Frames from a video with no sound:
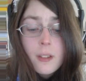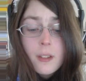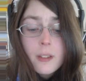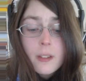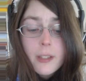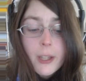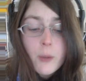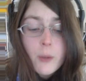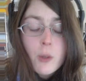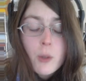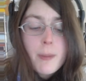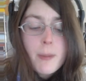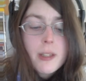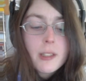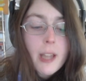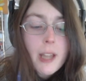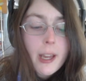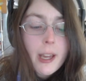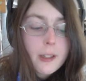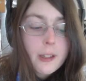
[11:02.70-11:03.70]
It would be
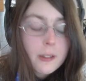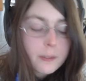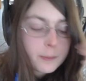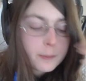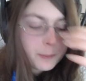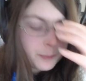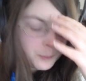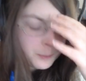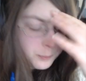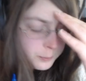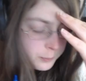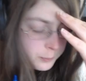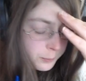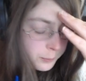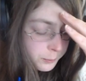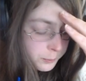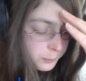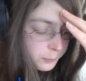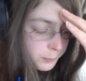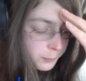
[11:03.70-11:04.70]
like,
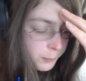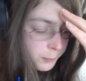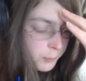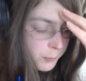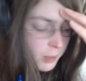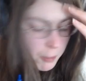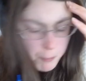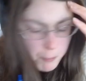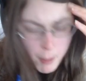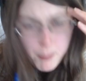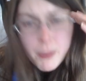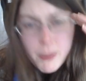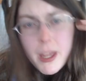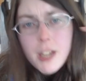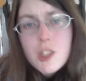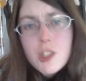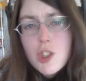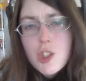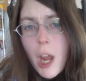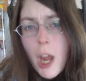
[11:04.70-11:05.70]
remember
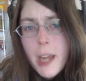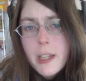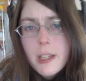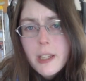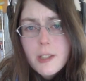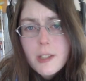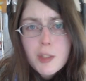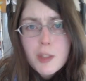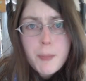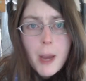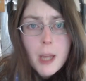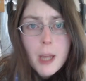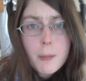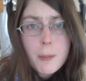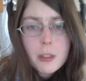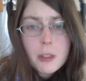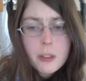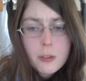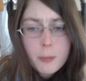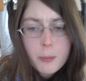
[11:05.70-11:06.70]
that Chinese spy
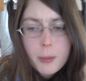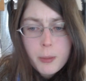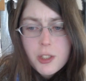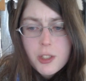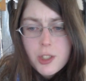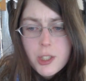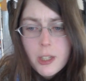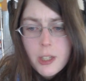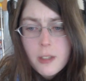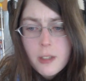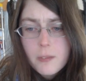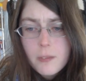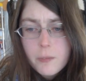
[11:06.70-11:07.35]
balloon bullshit?